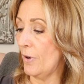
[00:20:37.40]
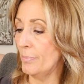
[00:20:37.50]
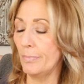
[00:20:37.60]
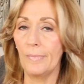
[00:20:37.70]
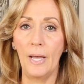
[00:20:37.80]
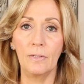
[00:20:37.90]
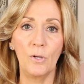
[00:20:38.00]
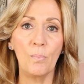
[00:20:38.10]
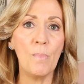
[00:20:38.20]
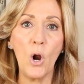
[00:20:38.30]
from, I
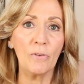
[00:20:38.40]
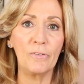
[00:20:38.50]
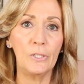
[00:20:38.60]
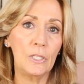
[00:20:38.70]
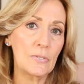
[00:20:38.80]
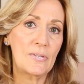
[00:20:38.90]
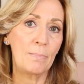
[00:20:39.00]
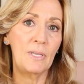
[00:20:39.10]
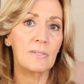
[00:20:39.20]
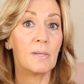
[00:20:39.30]
don't know, Marvel or
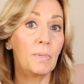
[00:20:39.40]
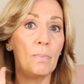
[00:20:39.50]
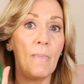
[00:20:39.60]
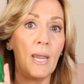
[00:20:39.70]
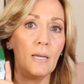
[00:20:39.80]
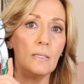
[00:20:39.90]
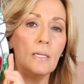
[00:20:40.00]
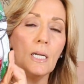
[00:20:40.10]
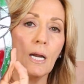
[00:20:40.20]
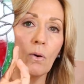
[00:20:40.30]
something. Somebody
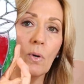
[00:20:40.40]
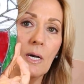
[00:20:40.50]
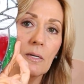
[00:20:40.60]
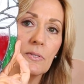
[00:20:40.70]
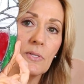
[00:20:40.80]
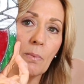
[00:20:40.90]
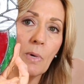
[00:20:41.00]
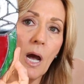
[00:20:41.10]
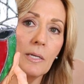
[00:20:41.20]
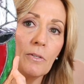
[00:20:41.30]
made, you know,
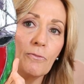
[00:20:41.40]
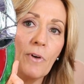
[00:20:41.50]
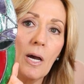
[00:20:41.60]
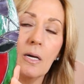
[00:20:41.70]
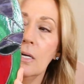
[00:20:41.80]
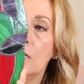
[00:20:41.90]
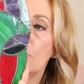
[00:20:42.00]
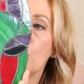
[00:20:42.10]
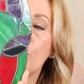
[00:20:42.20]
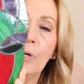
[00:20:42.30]
some kind of uh,
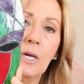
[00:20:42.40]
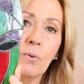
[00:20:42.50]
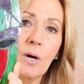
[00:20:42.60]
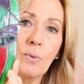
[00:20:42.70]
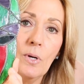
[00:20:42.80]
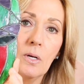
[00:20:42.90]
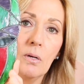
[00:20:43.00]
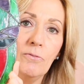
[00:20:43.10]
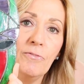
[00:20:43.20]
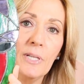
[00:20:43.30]
superhero
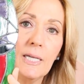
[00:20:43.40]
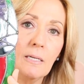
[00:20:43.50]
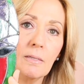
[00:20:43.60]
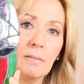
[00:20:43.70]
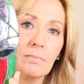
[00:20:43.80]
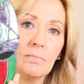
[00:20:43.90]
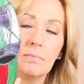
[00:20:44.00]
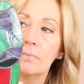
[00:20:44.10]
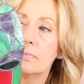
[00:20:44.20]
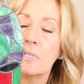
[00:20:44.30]
villain
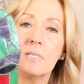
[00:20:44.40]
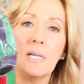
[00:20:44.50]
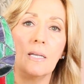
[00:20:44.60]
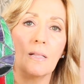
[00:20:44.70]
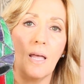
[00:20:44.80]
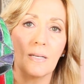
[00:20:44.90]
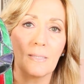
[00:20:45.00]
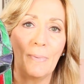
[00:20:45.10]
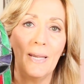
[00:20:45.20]
stained glass